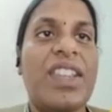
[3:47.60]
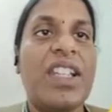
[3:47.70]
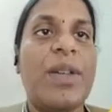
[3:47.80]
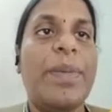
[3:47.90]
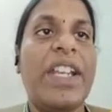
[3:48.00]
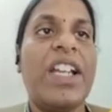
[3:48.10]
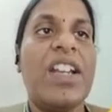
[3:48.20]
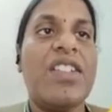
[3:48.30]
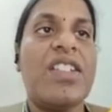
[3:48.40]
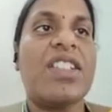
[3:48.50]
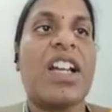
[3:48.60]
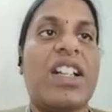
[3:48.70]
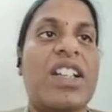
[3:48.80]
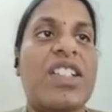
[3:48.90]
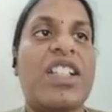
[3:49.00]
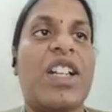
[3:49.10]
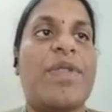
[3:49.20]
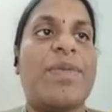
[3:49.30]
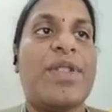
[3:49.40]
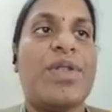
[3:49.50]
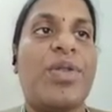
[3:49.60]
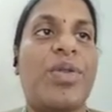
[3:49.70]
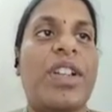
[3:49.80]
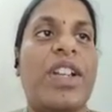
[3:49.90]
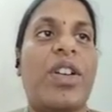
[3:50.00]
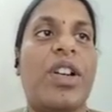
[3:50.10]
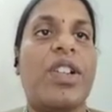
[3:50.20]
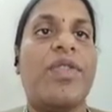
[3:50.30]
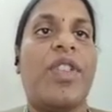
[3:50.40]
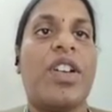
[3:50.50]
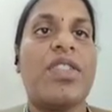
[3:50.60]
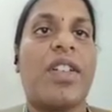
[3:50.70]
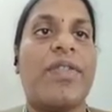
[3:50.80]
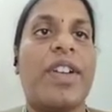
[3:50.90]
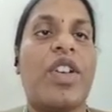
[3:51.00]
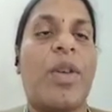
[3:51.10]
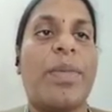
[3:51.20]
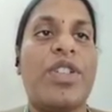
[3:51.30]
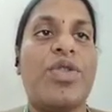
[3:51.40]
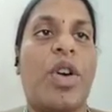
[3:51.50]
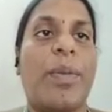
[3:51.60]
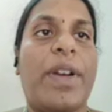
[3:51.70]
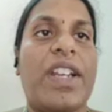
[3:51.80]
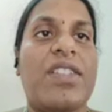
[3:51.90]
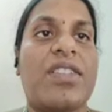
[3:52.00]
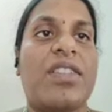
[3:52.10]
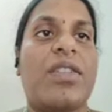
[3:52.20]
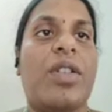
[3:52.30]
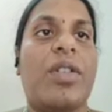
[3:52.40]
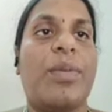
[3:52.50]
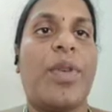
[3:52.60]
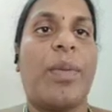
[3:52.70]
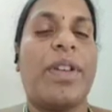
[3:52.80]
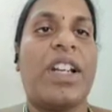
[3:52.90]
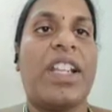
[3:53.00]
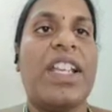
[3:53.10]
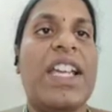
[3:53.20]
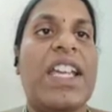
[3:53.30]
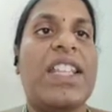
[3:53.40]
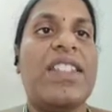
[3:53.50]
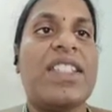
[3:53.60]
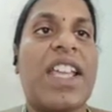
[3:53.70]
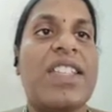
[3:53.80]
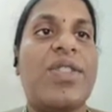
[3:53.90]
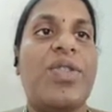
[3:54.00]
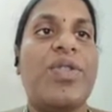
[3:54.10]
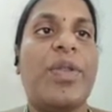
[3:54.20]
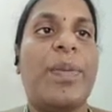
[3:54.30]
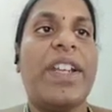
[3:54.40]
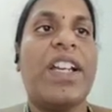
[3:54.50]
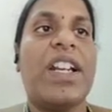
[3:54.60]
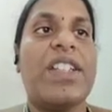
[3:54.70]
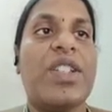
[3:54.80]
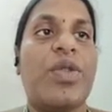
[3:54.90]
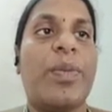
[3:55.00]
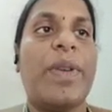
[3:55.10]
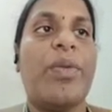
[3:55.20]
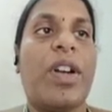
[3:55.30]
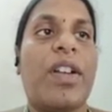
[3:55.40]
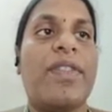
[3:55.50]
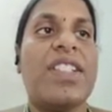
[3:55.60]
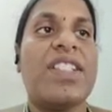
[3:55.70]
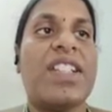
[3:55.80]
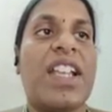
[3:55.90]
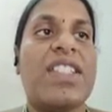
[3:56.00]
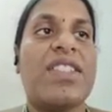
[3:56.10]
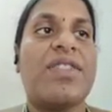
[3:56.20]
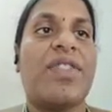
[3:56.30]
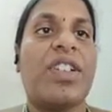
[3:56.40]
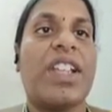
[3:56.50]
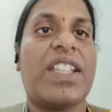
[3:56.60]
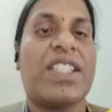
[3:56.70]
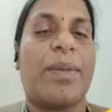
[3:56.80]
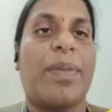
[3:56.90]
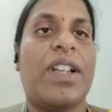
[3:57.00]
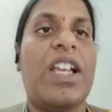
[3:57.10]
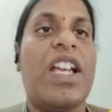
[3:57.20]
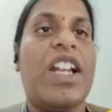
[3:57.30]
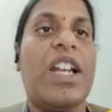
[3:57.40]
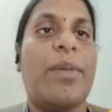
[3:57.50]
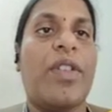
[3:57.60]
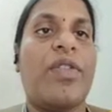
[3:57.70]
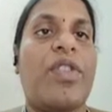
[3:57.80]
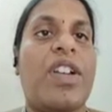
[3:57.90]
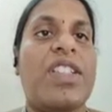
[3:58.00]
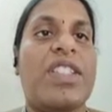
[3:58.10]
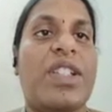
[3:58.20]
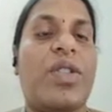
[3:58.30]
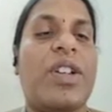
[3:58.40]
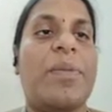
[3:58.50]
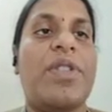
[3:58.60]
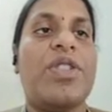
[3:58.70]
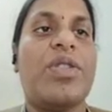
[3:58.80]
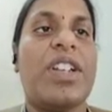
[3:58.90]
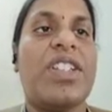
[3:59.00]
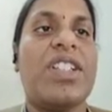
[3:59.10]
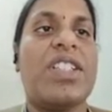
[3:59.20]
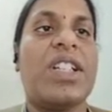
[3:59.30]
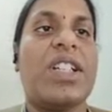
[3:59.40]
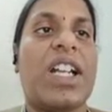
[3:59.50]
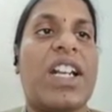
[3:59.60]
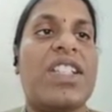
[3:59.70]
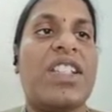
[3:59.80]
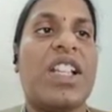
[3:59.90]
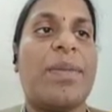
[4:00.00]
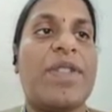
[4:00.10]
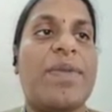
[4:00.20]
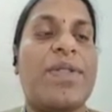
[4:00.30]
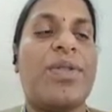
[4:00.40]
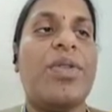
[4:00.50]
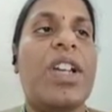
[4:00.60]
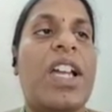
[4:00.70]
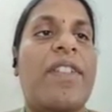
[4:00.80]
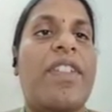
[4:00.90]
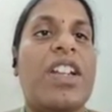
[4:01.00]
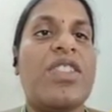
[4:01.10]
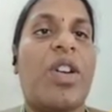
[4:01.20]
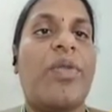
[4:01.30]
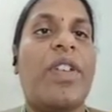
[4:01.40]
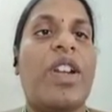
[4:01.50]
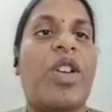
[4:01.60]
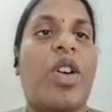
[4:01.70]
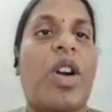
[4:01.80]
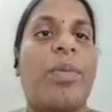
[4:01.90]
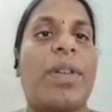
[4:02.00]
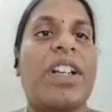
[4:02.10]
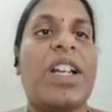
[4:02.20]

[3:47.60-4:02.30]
A precondition is a condition that must be true in order for a software component to operate properly. In this case, useful precondition would be one of the states for the example: number of coins 0. A post condition is a condition that must be true when a software component